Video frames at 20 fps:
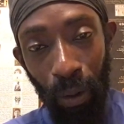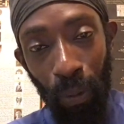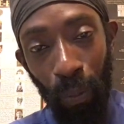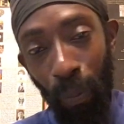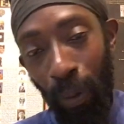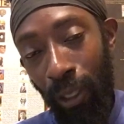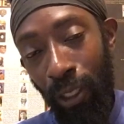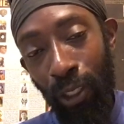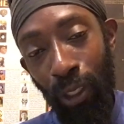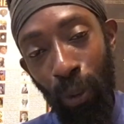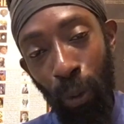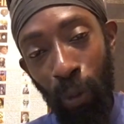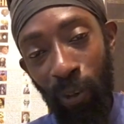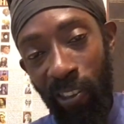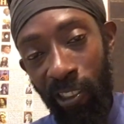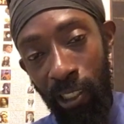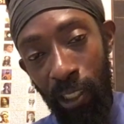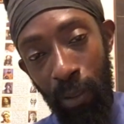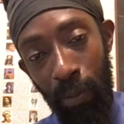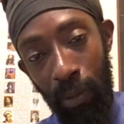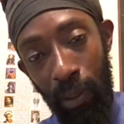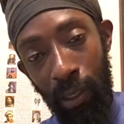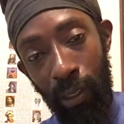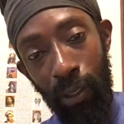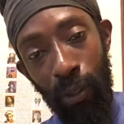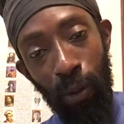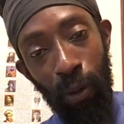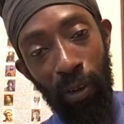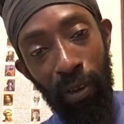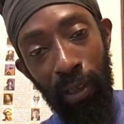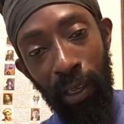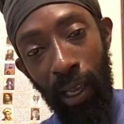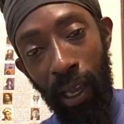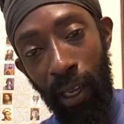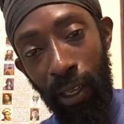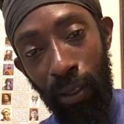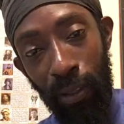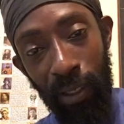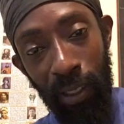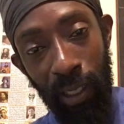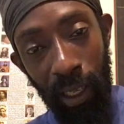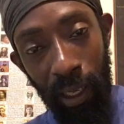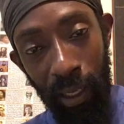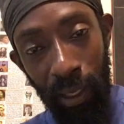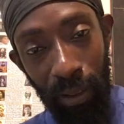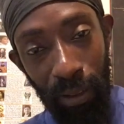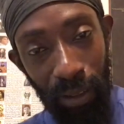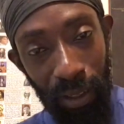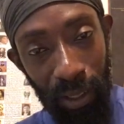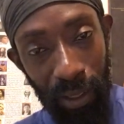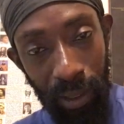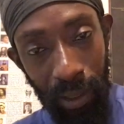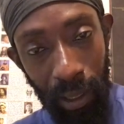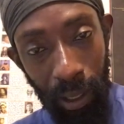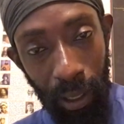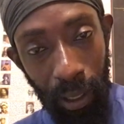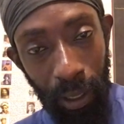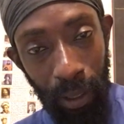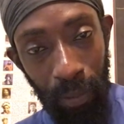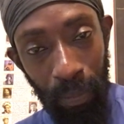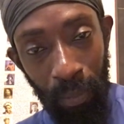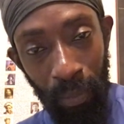Which Christmas story are you telling this year?